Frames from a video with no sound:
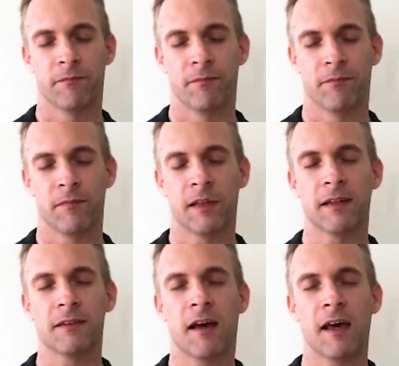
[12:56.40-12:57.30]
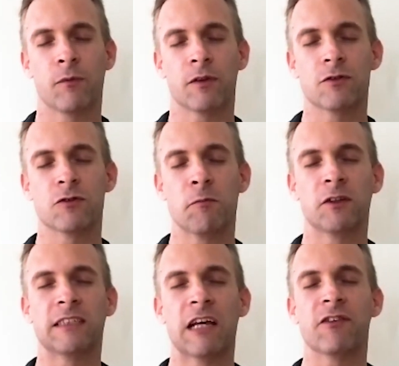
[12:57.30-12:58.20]
In a time where so much
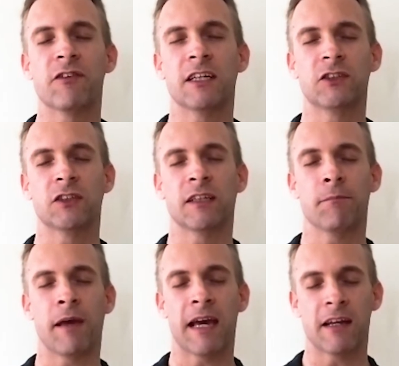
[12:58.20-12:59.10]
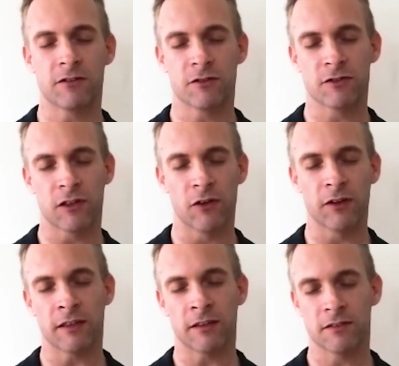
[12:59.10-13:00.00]
definition and banners and
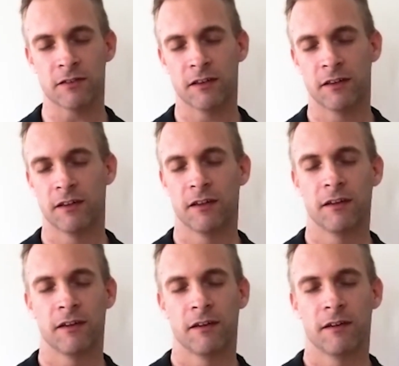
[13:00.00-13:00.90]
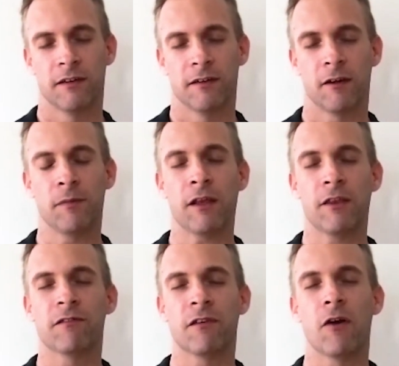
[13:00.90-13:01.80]
slogans are being
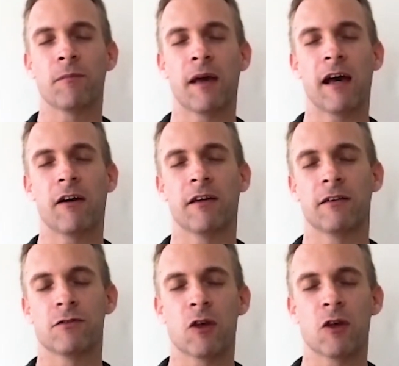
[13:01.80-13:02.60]
thrown about, and so many